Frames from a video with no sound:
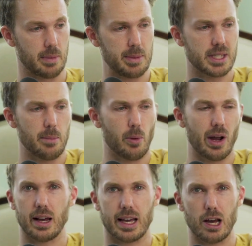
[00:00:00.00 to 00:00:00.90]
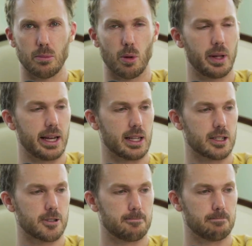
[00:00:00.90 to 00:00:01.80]
Maybe something around accountable
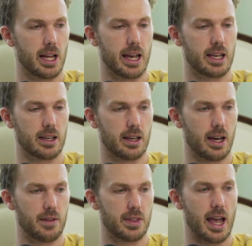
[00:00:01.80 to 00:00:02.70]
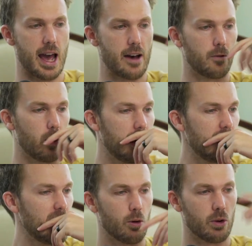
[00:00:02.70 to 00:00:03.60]
plans. Like, uh, if they have
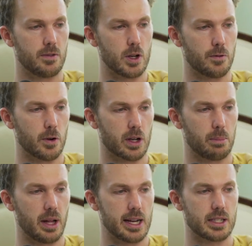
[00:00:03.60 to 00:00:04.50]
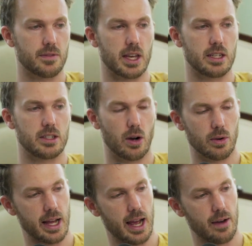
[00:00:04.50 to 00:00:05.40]
one, review it for compliance. If they
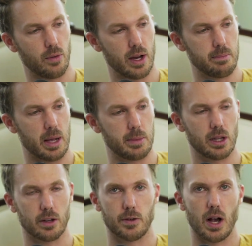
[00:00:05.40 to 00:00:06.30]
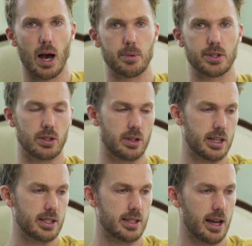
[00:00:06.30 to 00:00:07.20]
don't have one, maybe look for
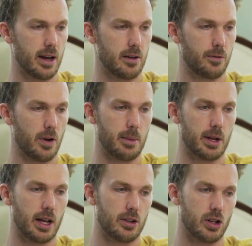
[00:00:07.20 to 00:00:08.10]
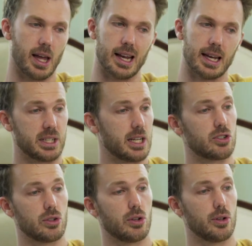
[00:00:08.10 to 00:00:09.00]
opportunities there and frame it under like
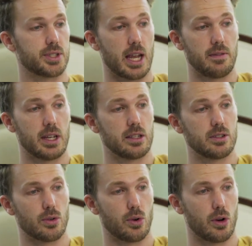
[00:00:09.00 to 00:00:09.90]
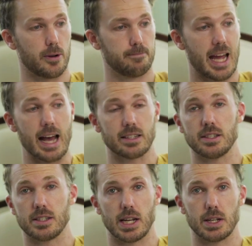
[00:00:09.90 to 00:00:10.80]
potential savings or tax
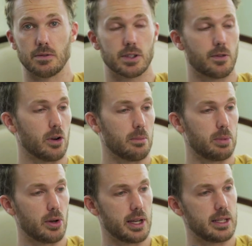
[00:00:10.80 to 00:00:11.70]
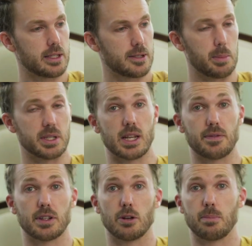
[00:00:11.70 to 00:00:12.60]
incentives for employees, maybe stuff
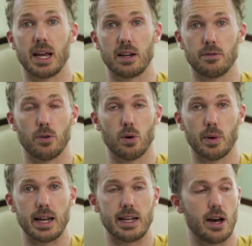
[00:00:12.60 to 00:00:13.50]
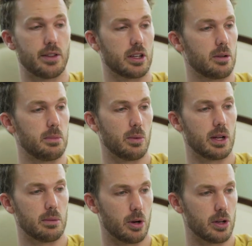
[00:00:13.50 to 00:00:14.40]
that they're paying for right now that could be
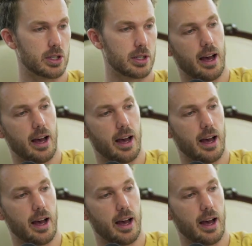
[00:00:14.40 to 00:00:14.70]
reimbursed.